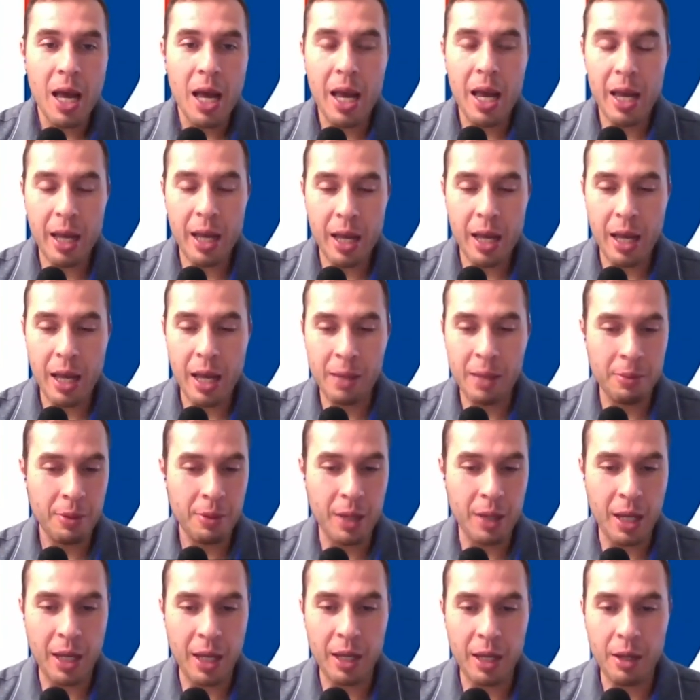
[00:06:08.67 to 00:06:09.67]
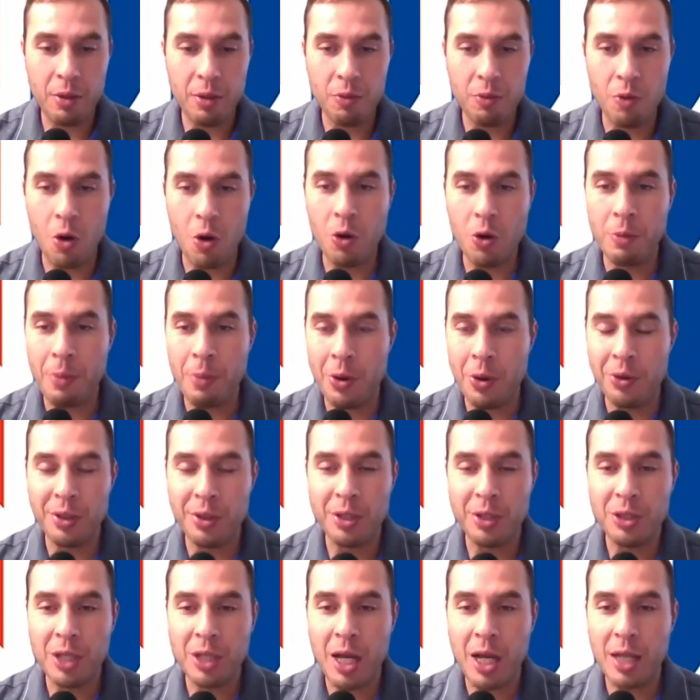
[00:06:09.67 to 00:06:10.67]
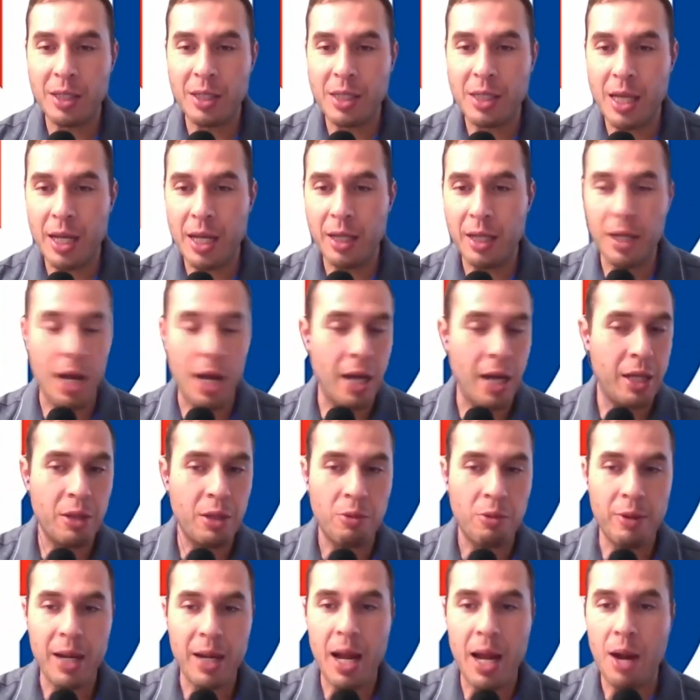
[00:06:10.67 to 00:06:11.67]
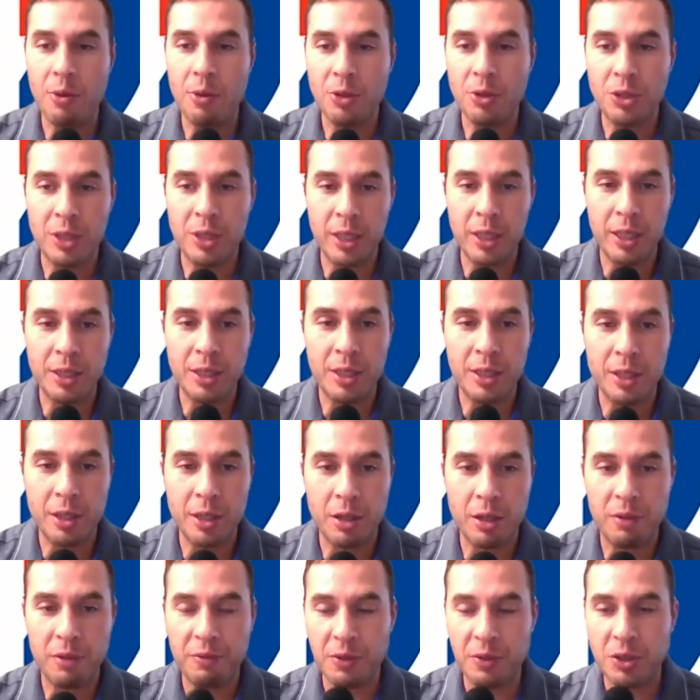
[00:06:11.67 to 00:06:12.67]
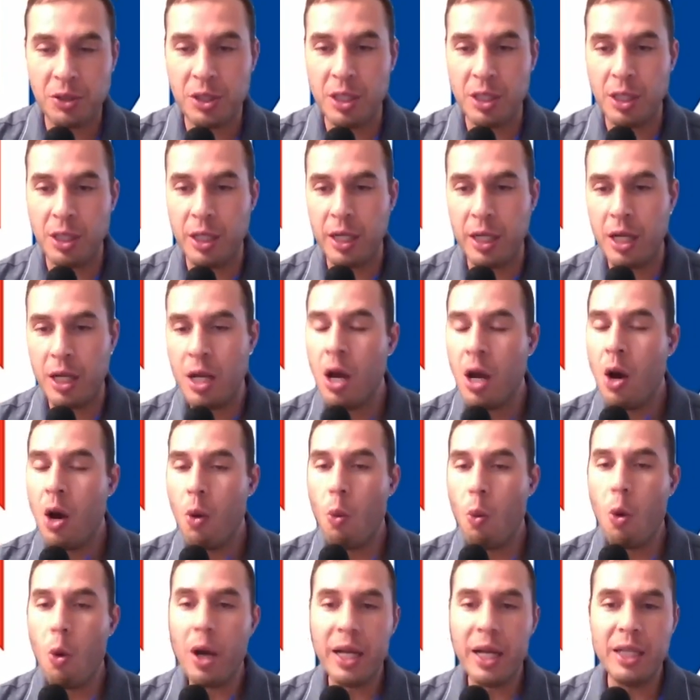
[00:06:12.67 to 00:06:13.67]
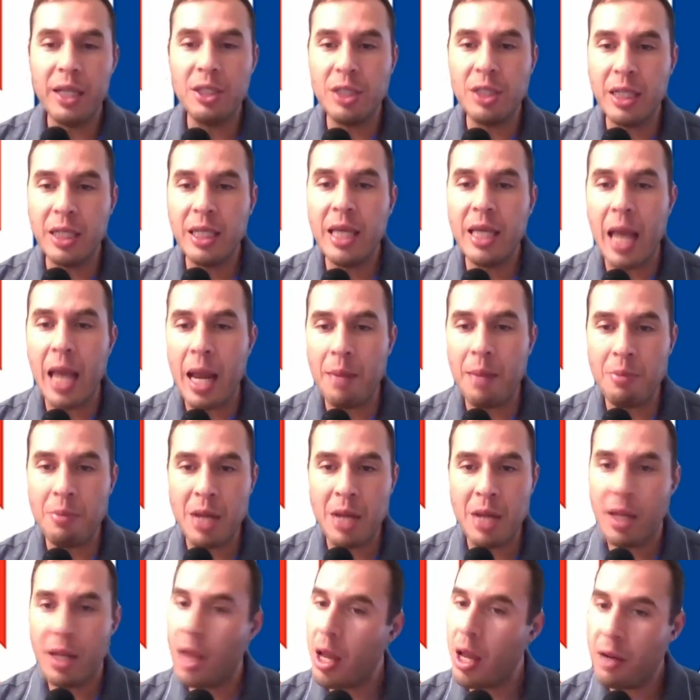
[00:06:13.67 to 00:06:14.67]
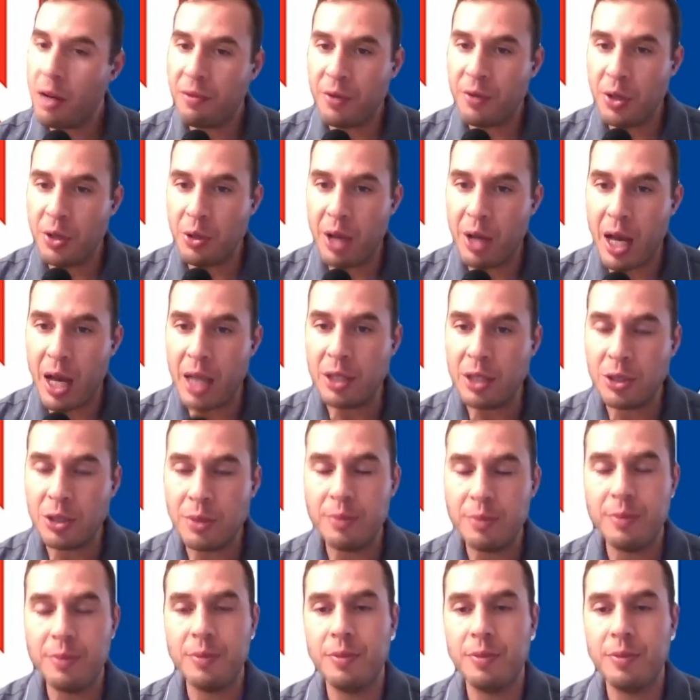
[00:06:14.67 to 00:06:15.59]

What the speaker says: A road opponent does not take 93 hours to get to their facility. What is a game day like for you guys?